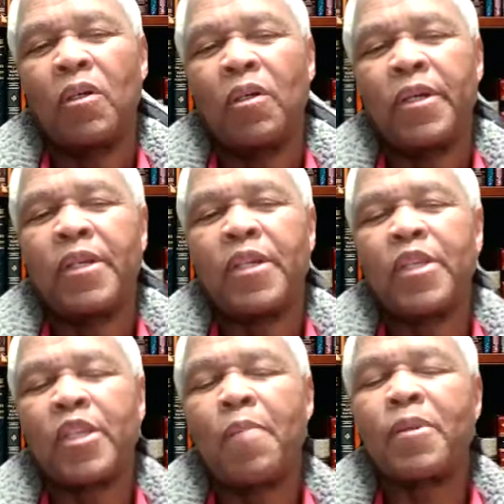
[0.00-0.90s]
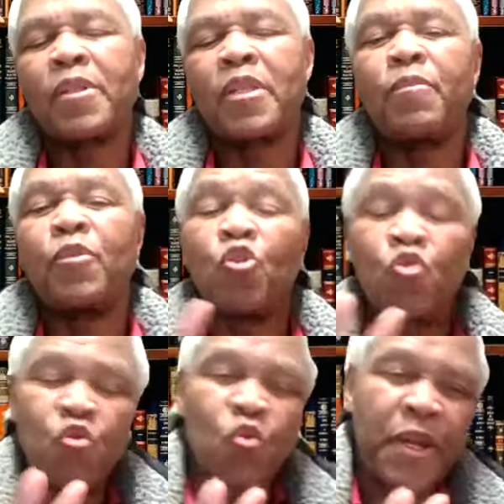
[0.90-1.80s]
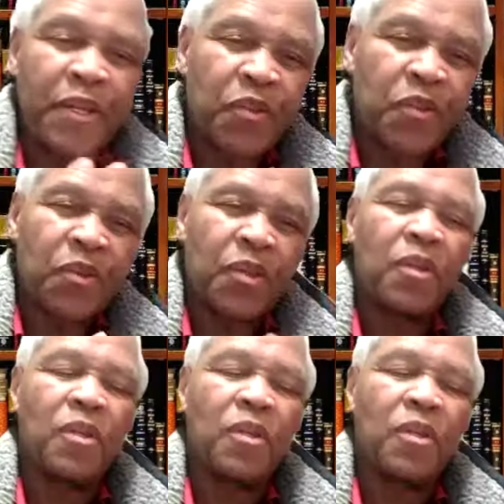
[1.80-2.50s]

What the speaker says: he disciples them in two ways.